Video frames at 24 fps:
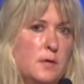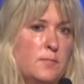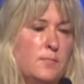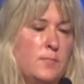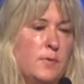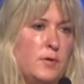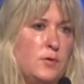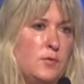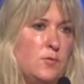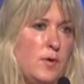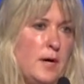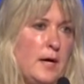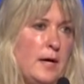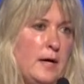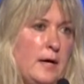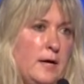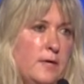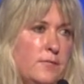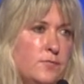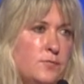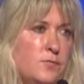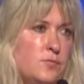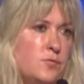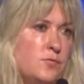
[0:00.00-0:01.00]
but you
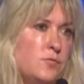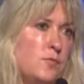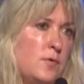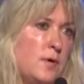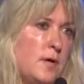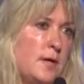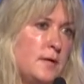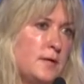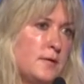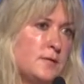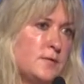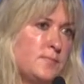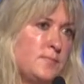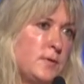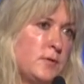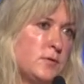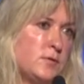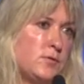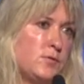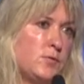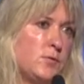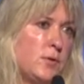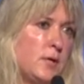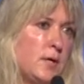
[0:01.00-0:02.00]
have to try as
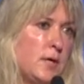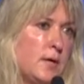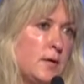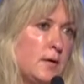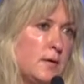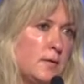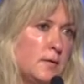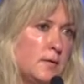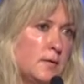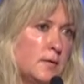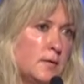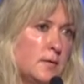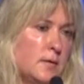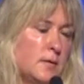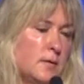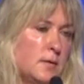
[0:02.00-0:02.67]
best you can.